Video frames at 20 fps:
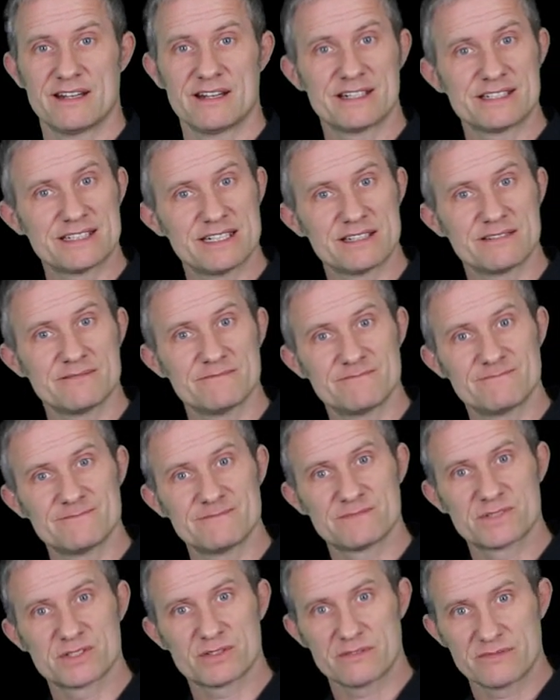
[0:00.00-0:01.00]
and I didn't
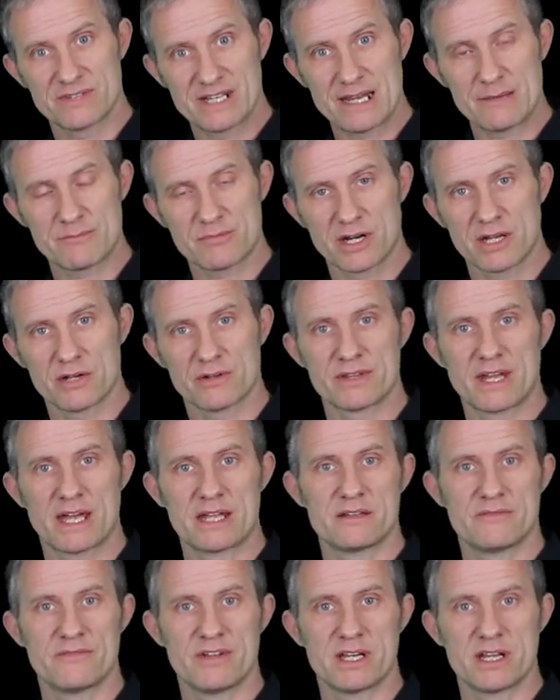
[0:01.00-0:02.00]
sort of elaborate on that
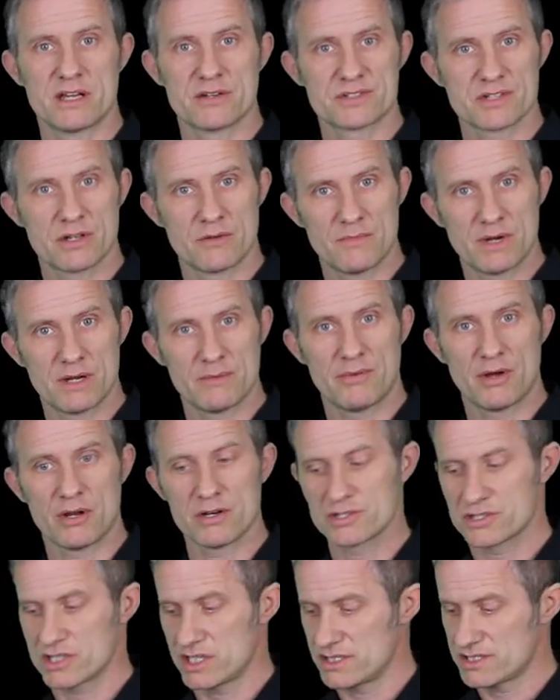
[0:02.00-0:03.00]
in the video, so my
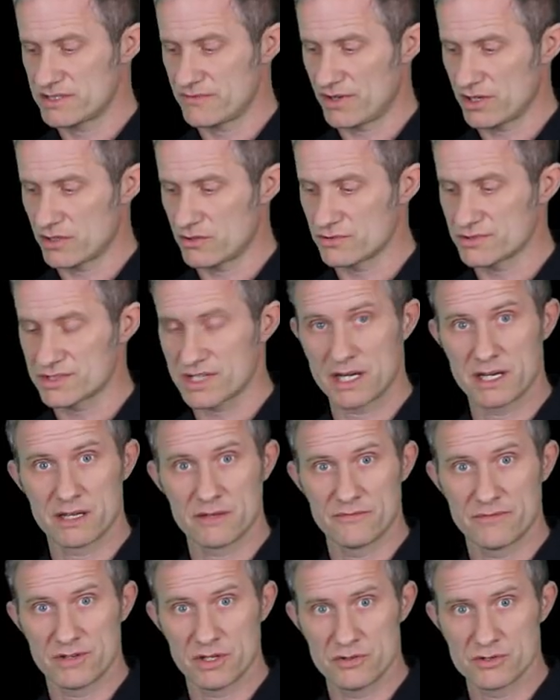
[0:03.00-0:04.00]
apologies if I caused any
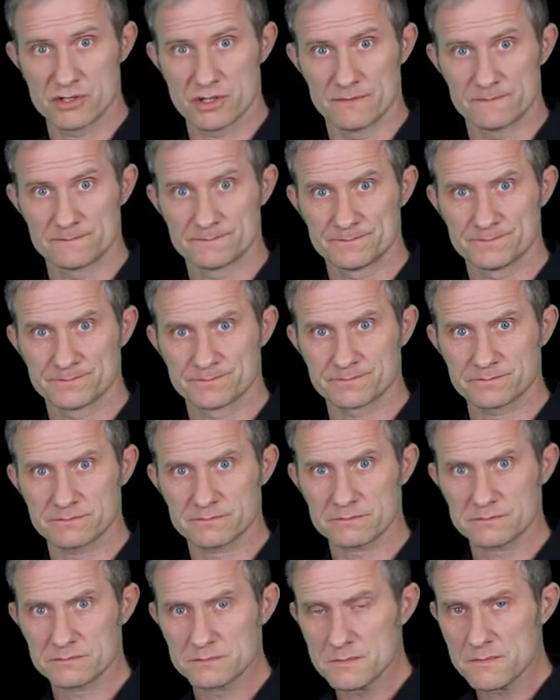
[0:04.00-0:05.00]
confusion.
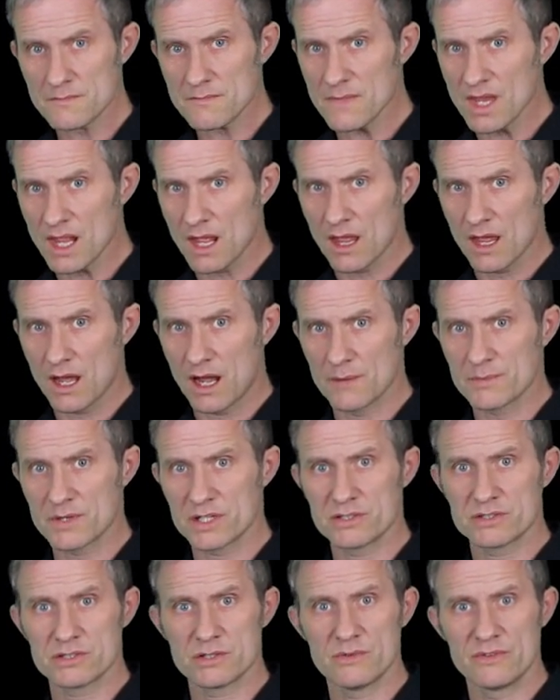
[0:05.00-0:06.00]
I'm
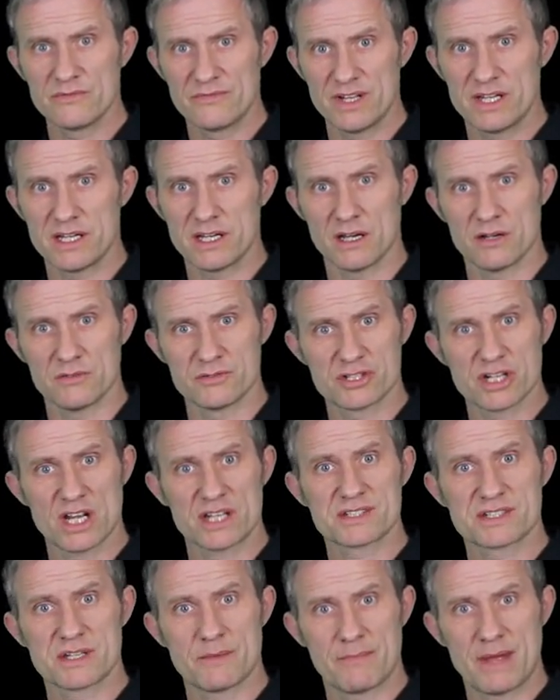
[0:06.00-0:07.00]
going to do a video
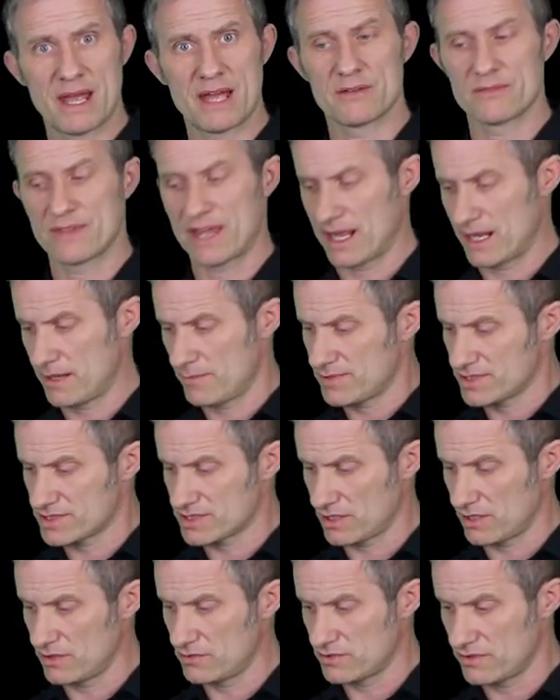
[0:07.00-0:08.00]
just about that
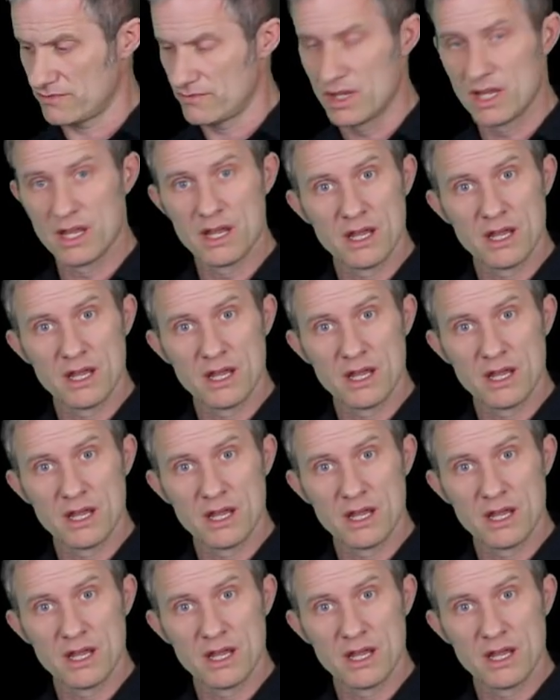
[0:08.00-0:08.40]
episode of